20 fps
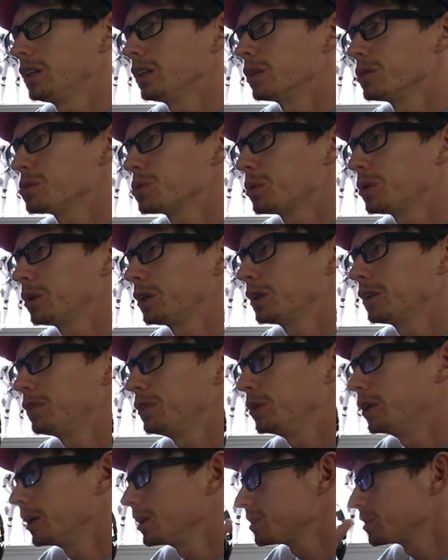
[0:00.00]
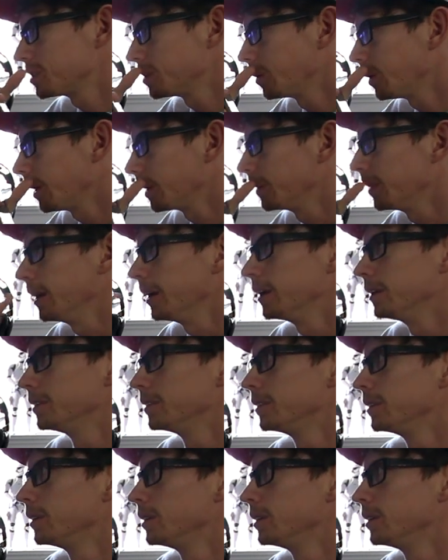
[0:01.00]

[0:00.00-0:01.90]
and I was wondering if you guys still had that.